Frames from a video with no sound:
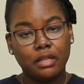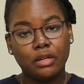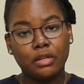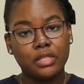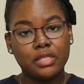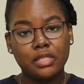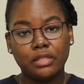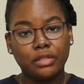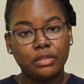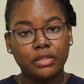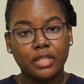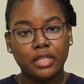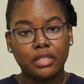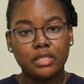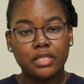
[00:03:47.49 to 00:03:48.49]
continue
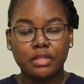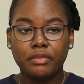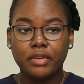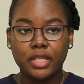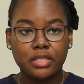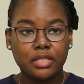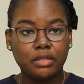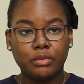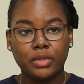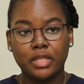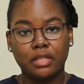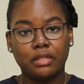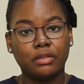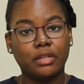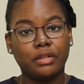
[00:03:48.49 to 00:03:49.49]
their generation when
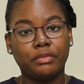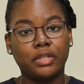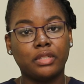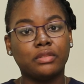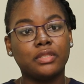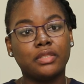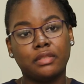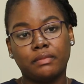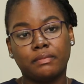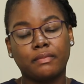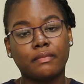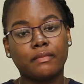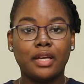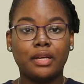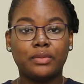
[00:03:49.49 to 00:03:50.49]
they're not around.
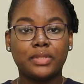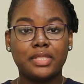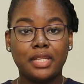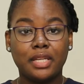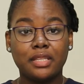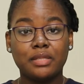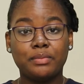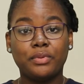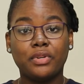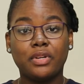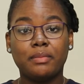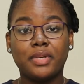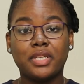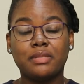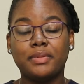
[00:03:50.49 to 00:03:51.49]
I would say this
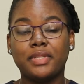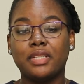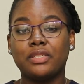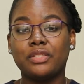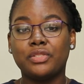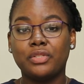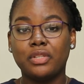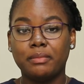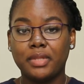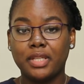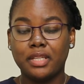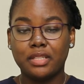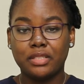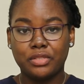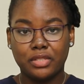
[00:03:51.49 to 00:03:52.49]
program has been extremely
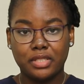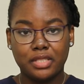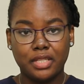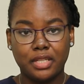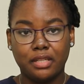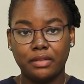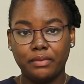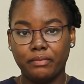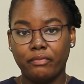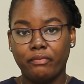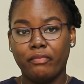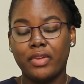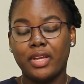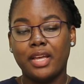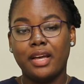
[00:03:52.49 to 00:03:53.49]
interesting.
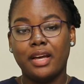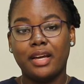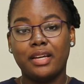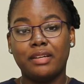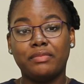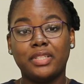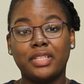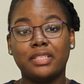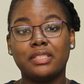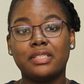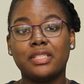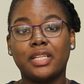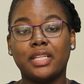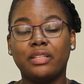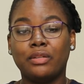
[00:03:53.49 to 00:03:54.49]
I have learned
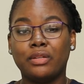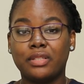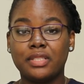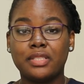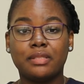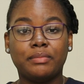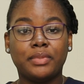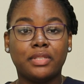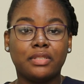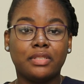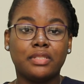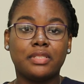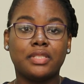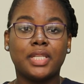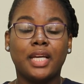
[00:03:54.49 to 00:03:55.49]
a lot
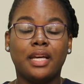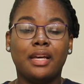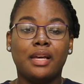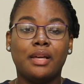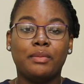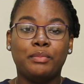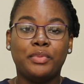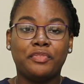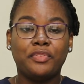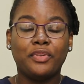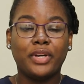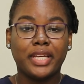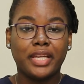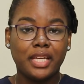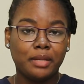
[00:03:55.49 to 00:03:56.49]
because before
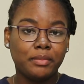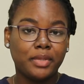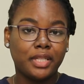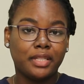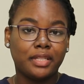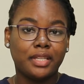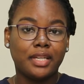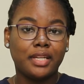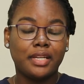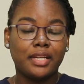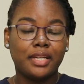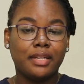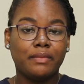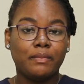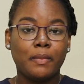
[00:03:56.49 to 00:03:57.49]
I came here,
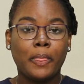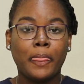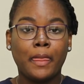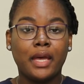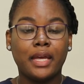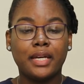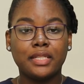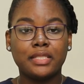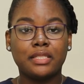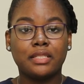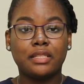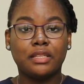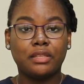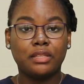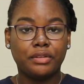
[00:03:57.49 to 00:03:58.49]
I had
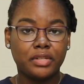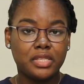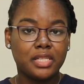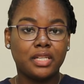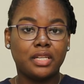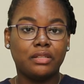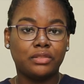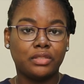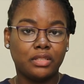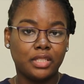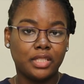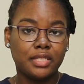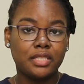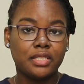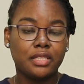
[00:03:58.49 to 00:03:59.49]
the theoretical
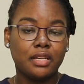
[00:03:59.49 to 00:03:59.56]
knowledge,